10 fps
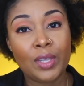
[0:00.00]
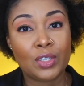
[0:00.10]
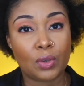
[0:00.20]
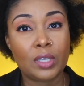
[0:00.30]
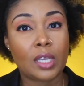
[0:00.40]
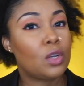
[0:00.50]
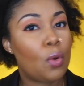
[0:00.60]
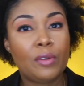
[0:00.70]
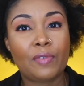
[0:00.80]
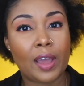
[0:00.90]
So he's like,
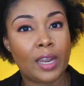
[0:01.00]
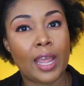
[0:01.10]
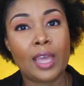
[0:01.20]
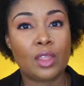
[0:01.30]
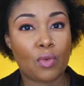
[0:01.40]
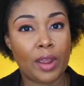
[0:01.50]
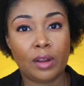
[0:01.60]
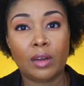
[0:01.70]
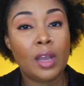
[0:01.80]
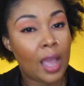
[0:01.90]
go and find an 8th
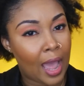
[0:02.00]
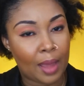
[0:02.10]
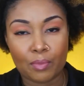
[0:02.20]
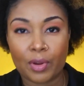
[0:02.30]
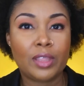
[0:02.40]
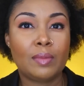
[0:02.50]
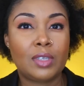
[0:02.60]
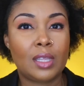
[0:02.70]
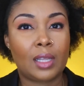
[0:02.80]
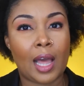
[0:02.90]
grader and bring them
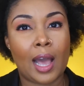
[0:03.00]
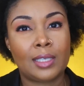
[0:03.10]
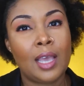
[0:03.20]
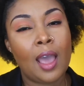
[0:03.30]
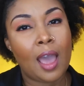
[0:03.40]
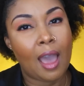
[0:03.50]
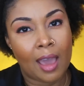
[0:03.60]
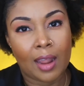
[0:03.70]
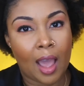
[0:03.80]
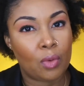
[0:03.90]
to the class
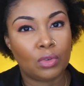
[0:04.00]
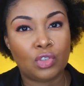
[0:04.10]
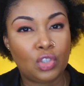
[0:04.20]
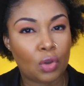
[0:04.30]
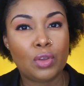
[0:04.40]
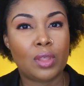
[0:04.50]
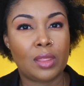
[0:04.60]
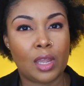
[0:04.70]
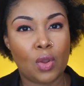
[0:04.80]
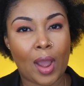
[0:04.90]
and I will show you
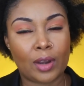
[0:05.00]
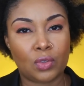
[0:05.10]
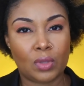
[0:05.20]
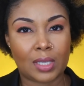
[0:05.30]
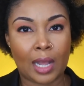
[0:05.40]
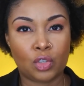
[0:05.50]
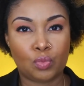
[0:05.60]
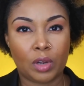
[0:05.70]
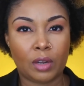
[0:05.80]
that they know how to do this algebra.